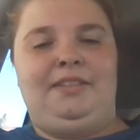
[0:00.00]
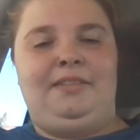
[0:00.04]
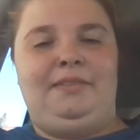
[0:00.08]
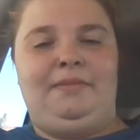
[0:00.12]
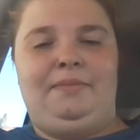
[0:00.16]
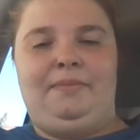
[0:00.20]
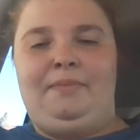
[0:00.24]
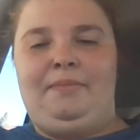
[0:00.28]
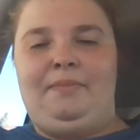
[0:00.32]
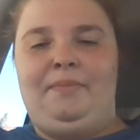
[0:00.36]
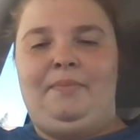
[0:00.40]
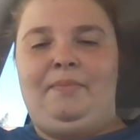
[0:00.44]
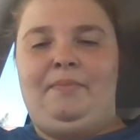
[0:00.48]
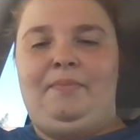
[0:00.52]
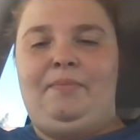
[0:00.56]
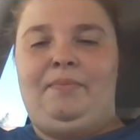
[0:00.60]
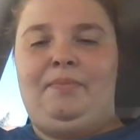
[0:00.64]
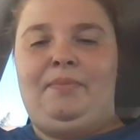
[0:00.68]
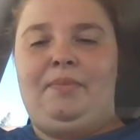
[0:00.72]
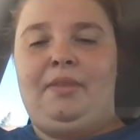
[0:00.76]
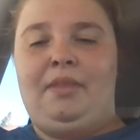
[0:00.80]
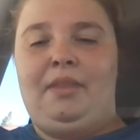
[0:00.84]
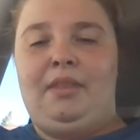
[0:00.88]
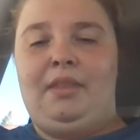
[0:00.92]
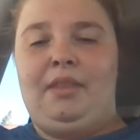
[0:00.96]

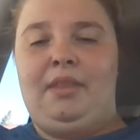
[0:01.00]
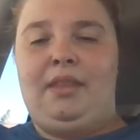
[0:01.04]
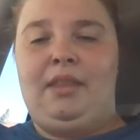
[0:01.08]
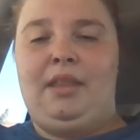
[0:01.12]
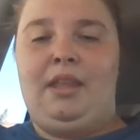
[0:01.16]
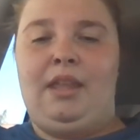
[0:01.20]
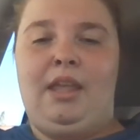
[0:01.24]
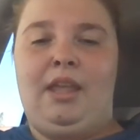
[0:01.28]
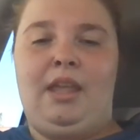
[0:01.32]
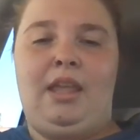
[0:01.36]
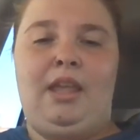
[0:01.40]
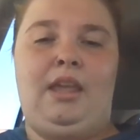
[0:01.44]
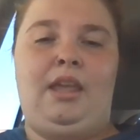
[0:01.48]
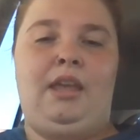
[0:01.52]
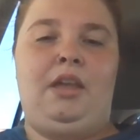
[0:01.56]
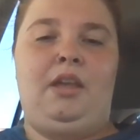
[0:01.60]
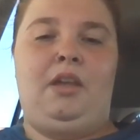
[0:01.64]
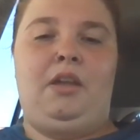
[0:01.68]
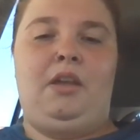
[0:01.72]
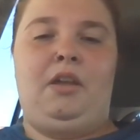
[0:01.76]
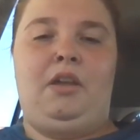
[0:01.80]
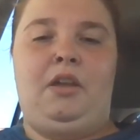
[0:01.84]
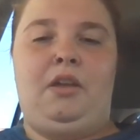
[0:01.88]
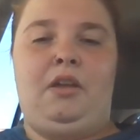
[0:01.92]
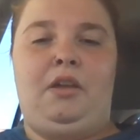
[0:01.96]

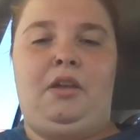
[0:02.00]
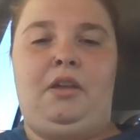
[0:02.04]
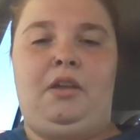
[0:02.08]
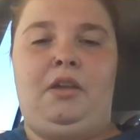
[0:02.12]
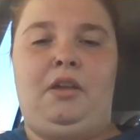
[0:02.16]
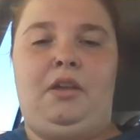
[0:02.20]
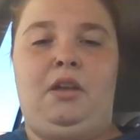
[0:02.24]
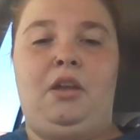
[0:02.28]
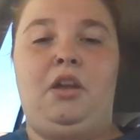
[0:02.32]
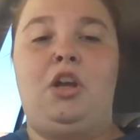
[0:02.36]
[no speech]